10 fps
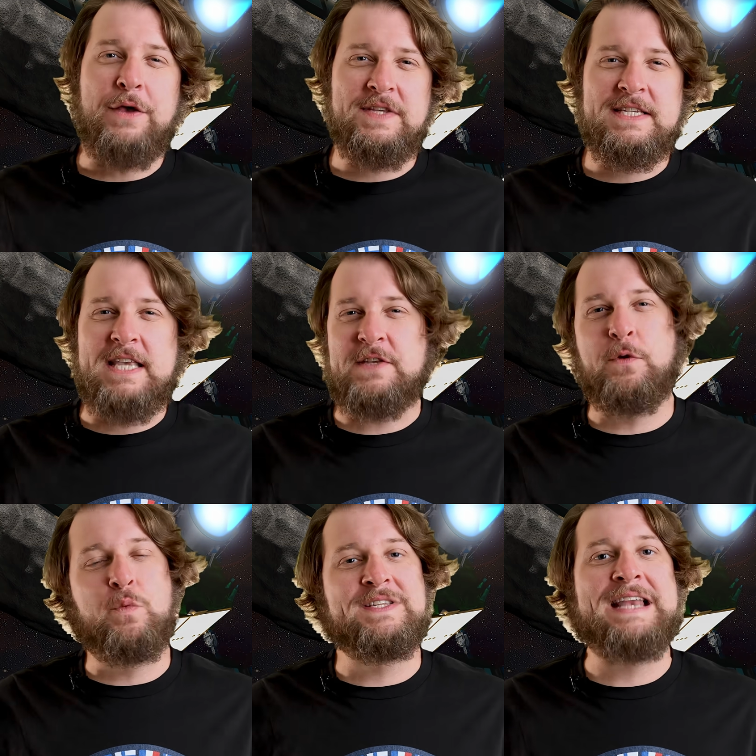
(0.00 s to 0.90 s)
How
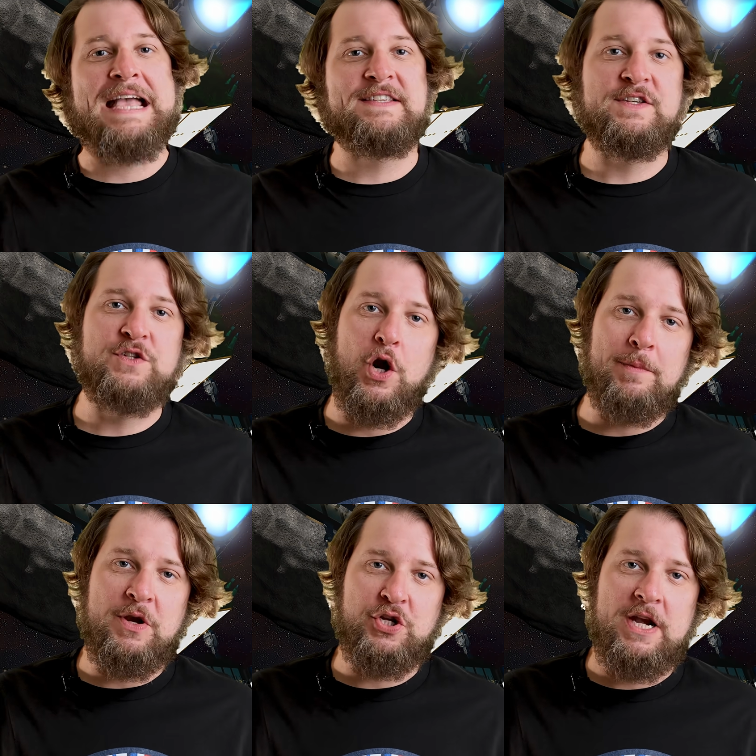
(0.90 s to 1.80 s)
successful was NASA's
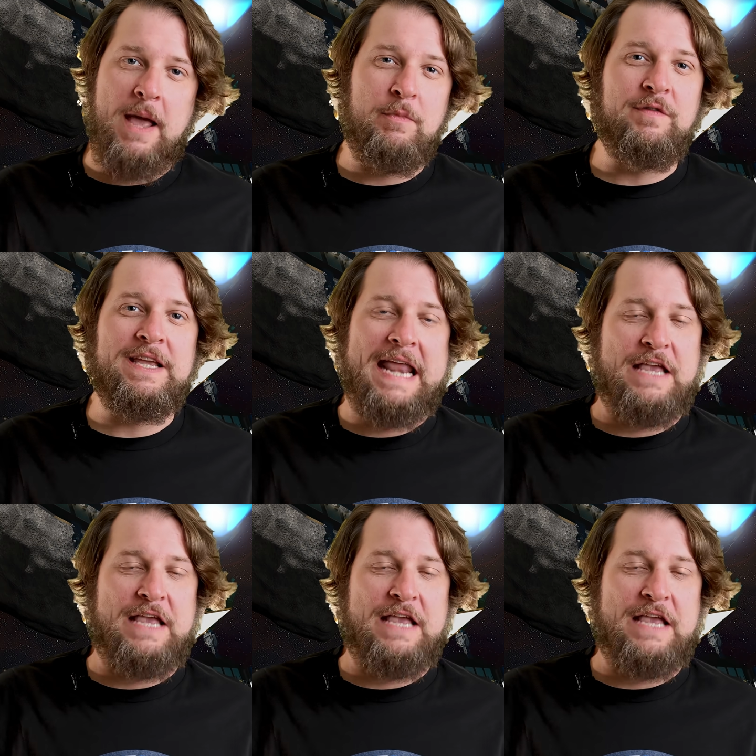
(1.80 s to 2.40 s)
DART mission at moving an